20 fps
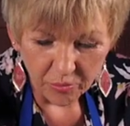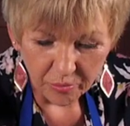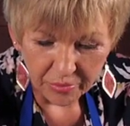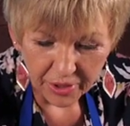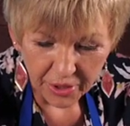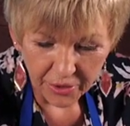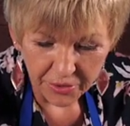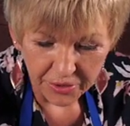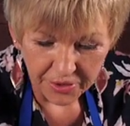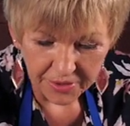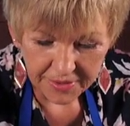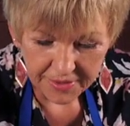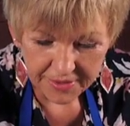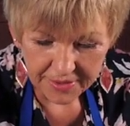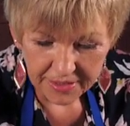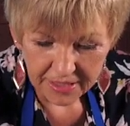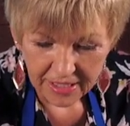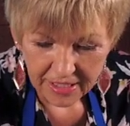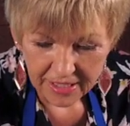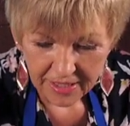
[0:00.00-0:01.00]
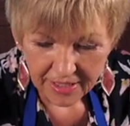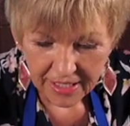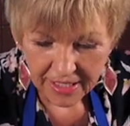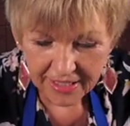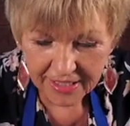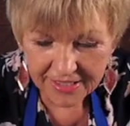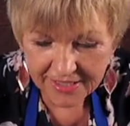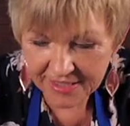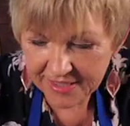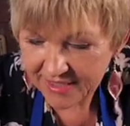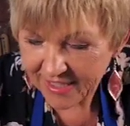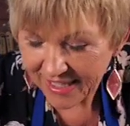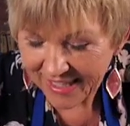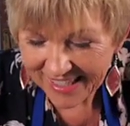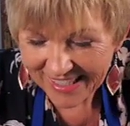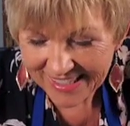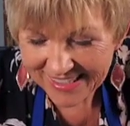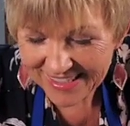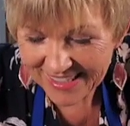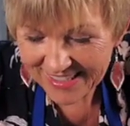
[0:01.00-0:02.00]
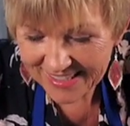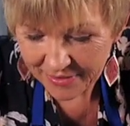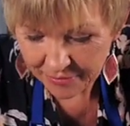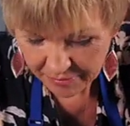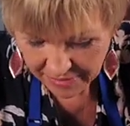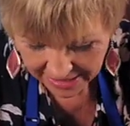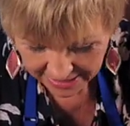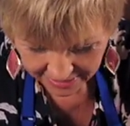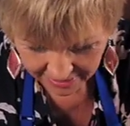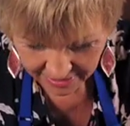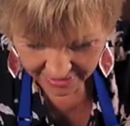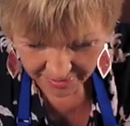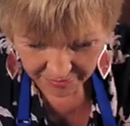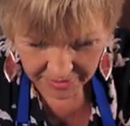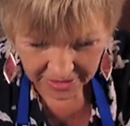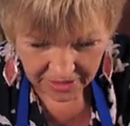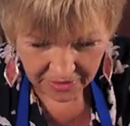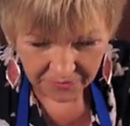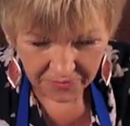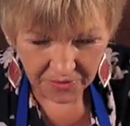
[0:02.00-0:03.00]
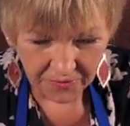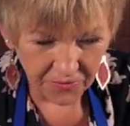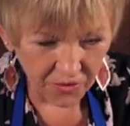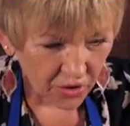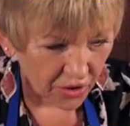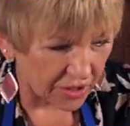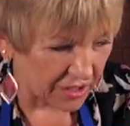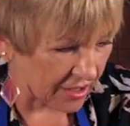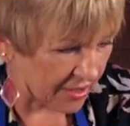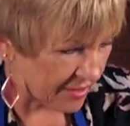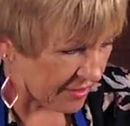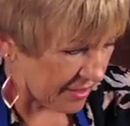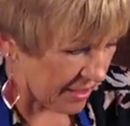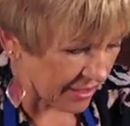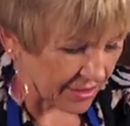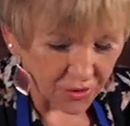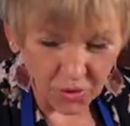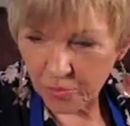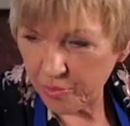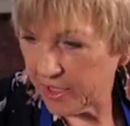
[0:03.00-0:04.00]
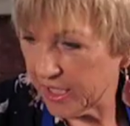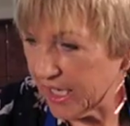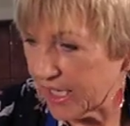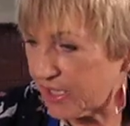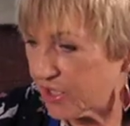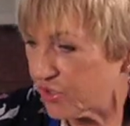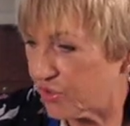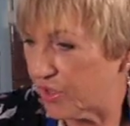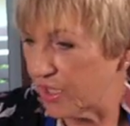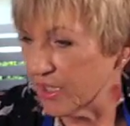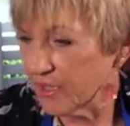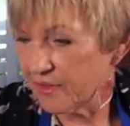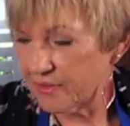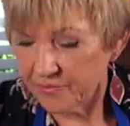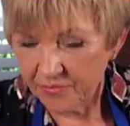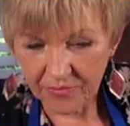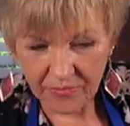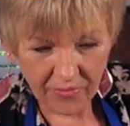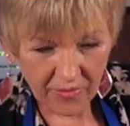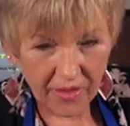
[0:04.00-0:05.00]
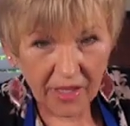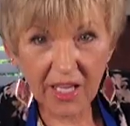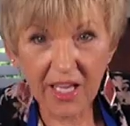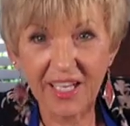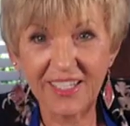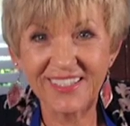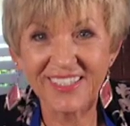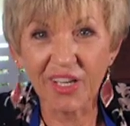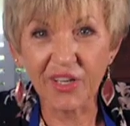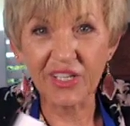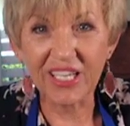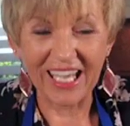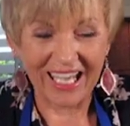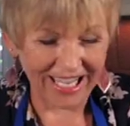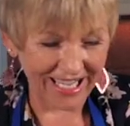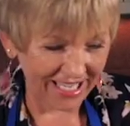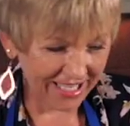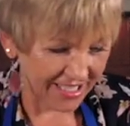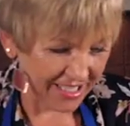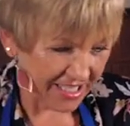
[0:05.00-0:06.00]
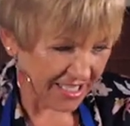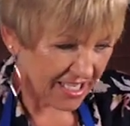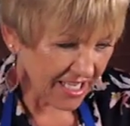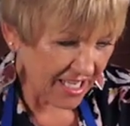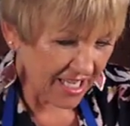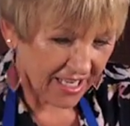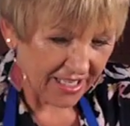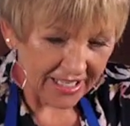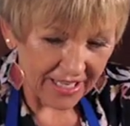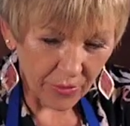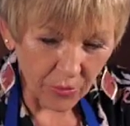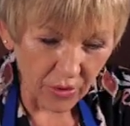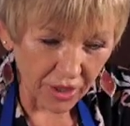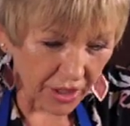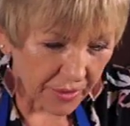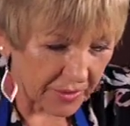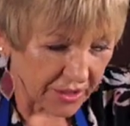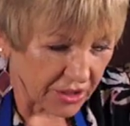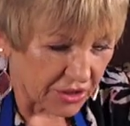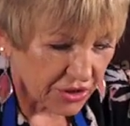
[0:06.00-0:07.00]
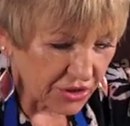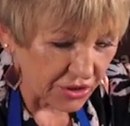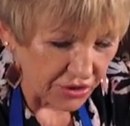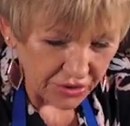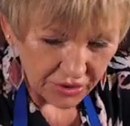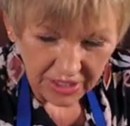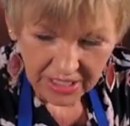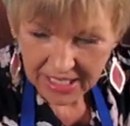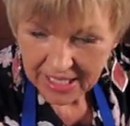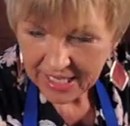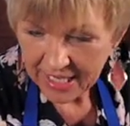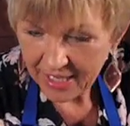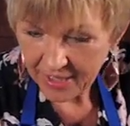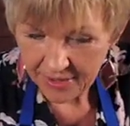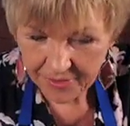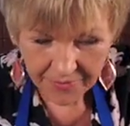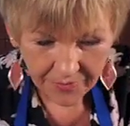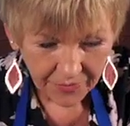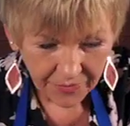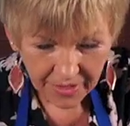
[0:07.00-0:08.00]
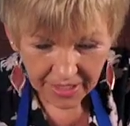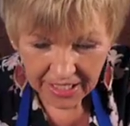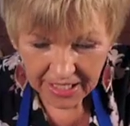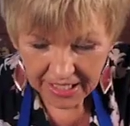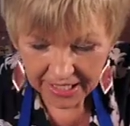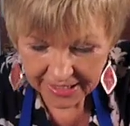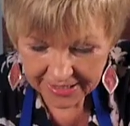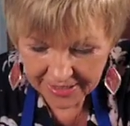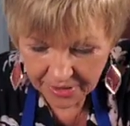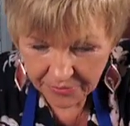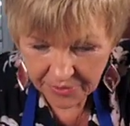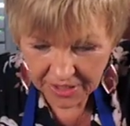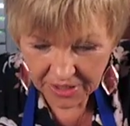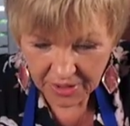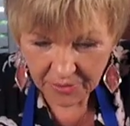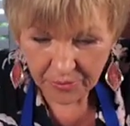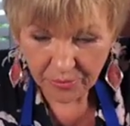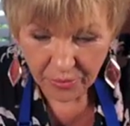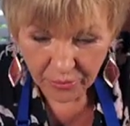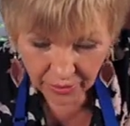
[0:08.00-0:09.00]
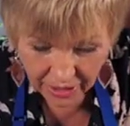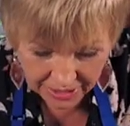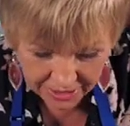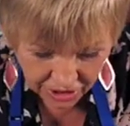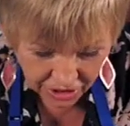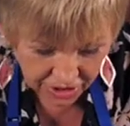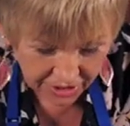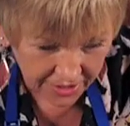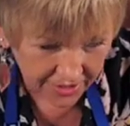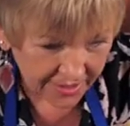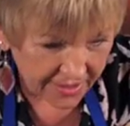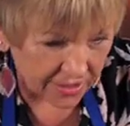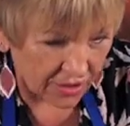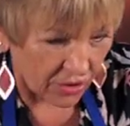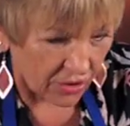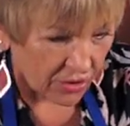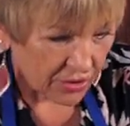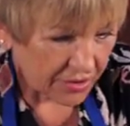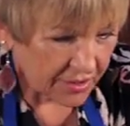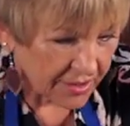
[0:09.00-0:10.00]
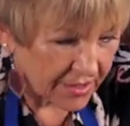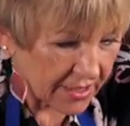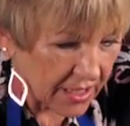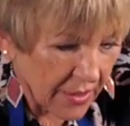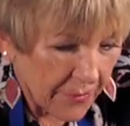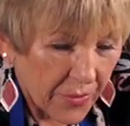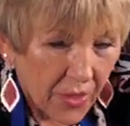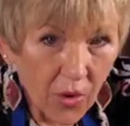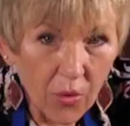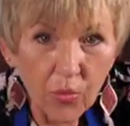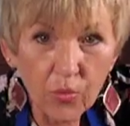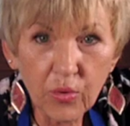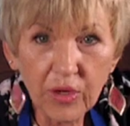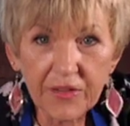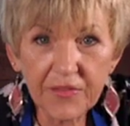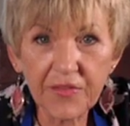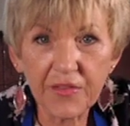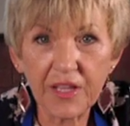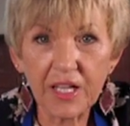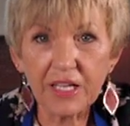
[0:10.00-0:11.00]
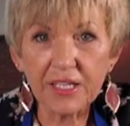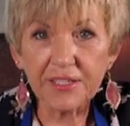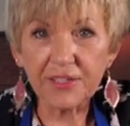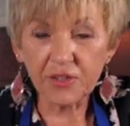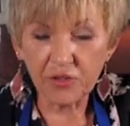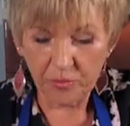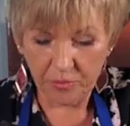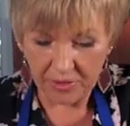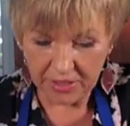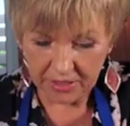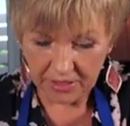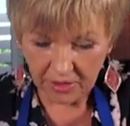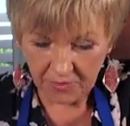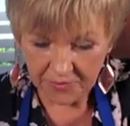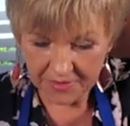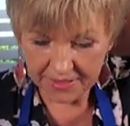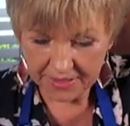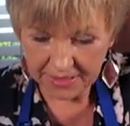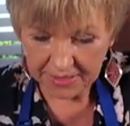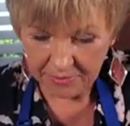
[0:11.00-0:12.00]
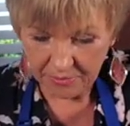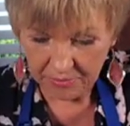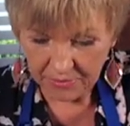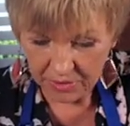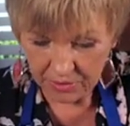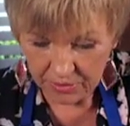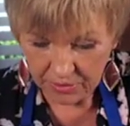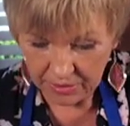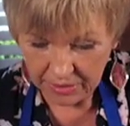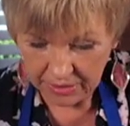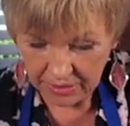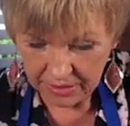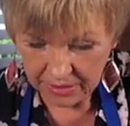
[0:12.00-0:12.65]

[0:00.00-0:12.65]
bonus. And as I say, it doesn't matter. I mean, if you've got a little bit extra, it's okay. Now what I'm going to do now is I'm going to brush the scones with a little bit of skim milk